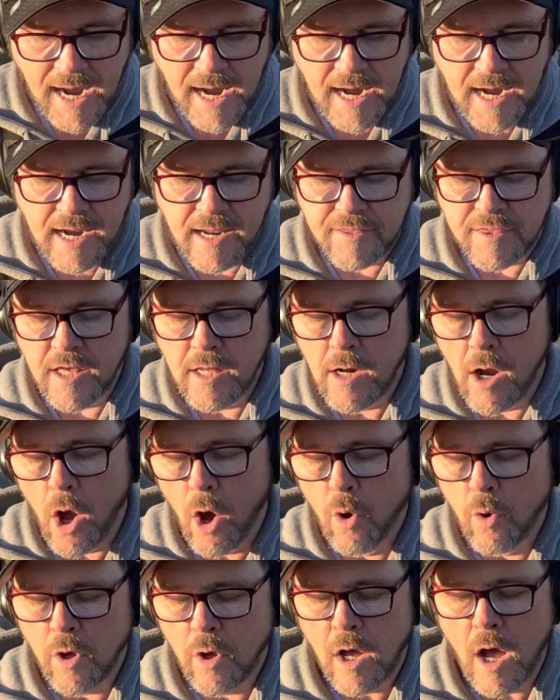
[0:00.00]
Ethan
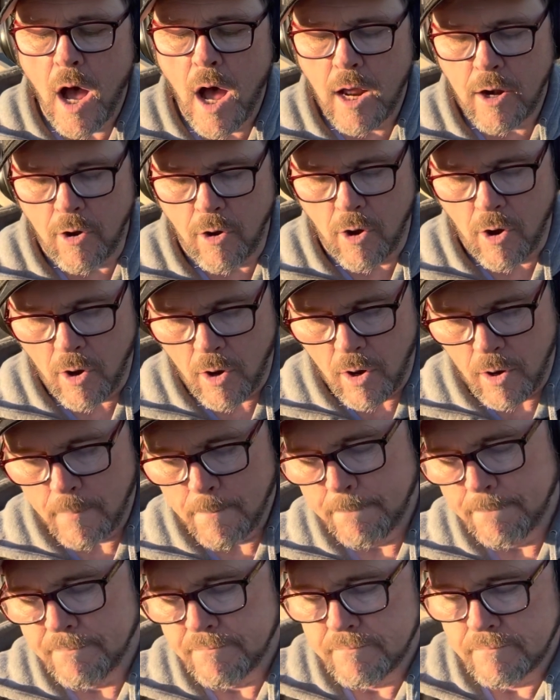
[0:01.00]
O'Connor,
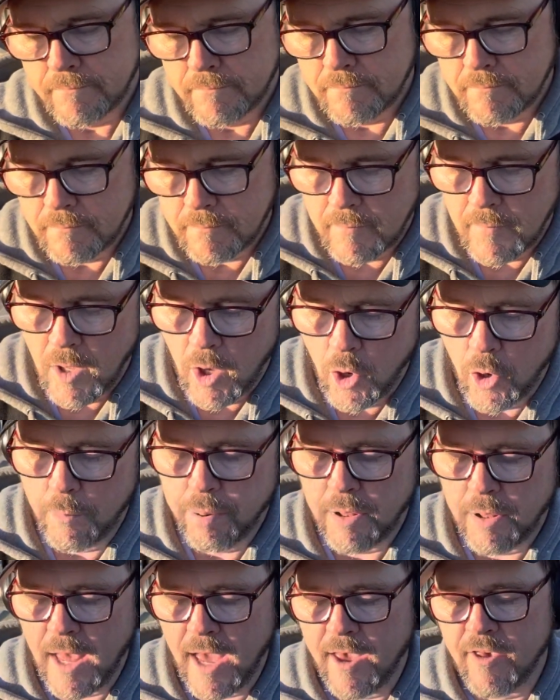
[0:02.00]
who
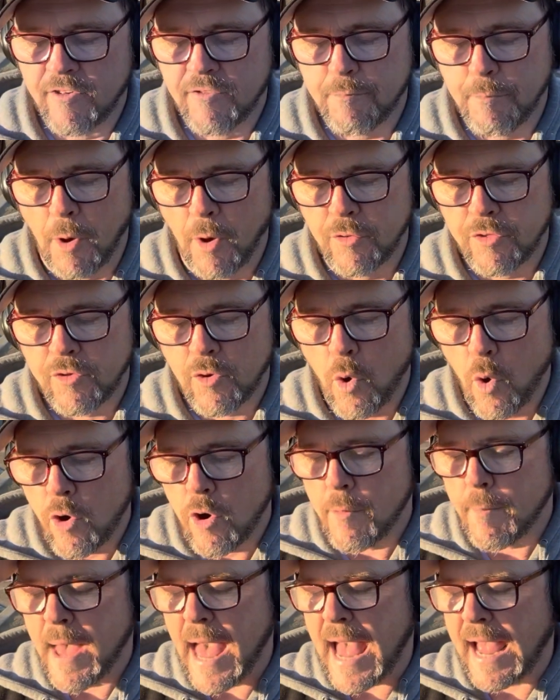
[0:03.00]
plays both
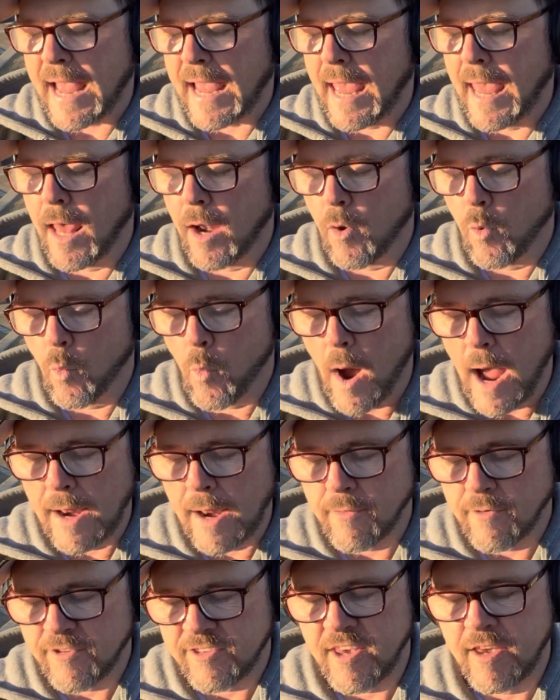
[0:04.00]
cornerback and
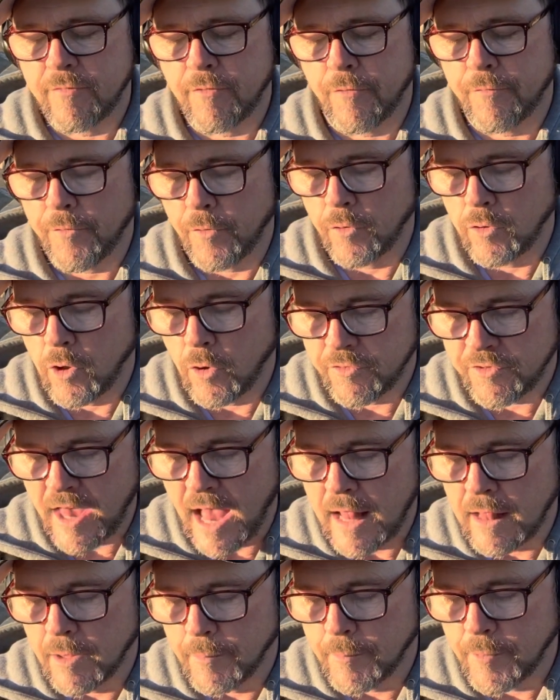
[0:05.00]
wide receiver for Los
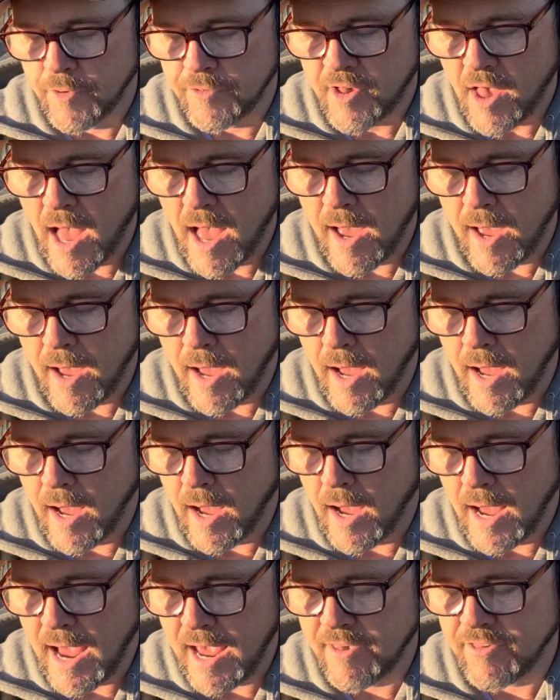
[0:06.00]
Alamos uh,
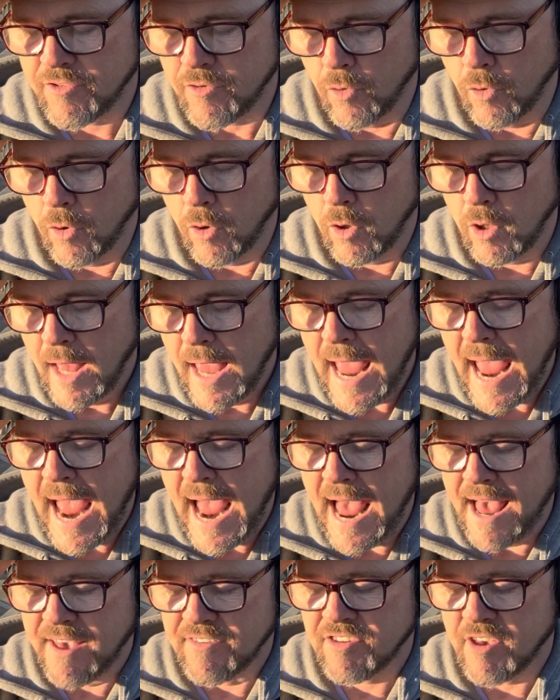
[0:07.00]
High School,
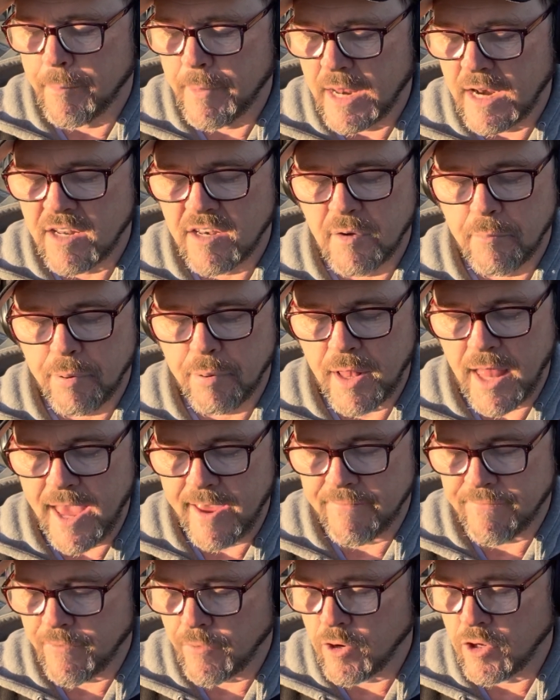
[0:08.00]
has committed to
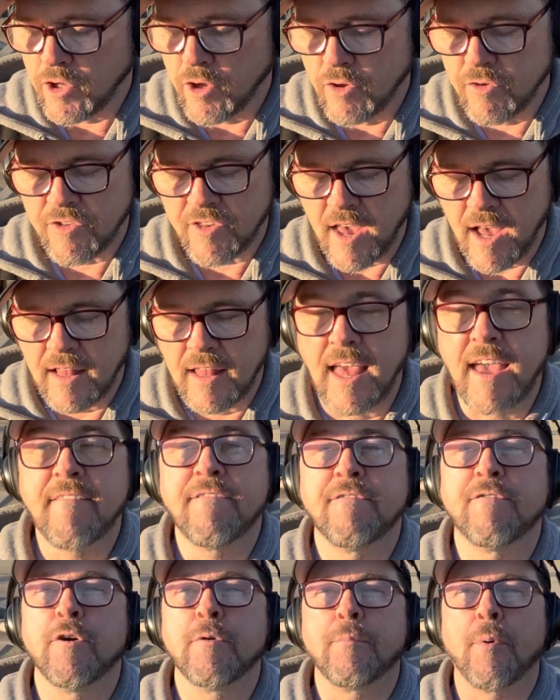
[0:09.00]
play for
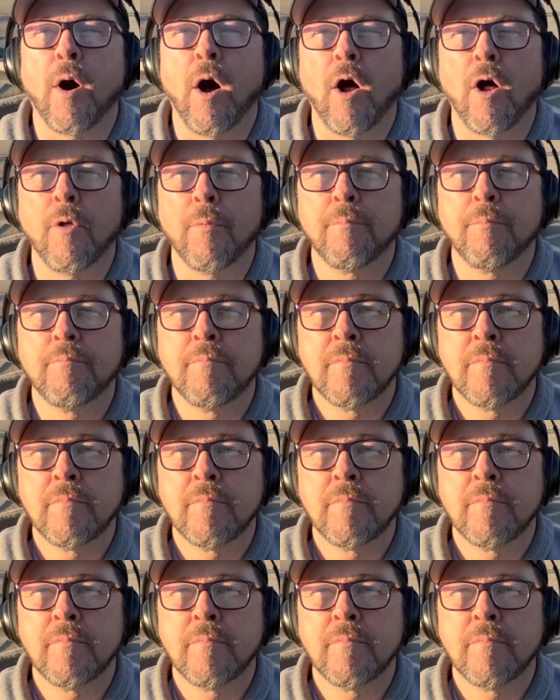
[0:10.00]
UCLA football.